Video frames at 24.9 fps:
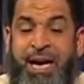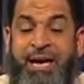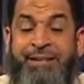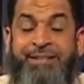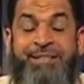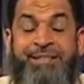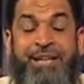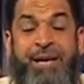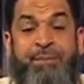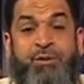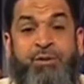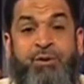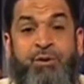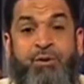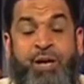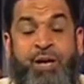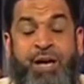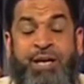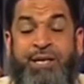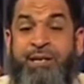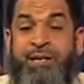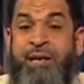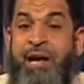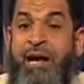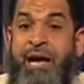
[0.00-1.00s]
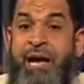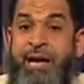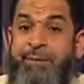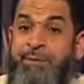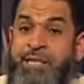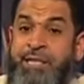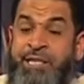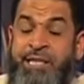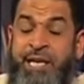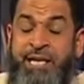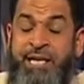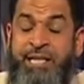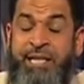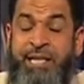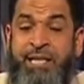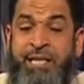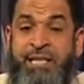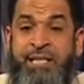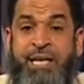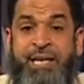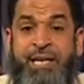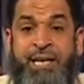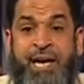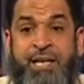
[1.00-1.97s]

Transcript: Hadith Abi Huraira, Abi Sa'id,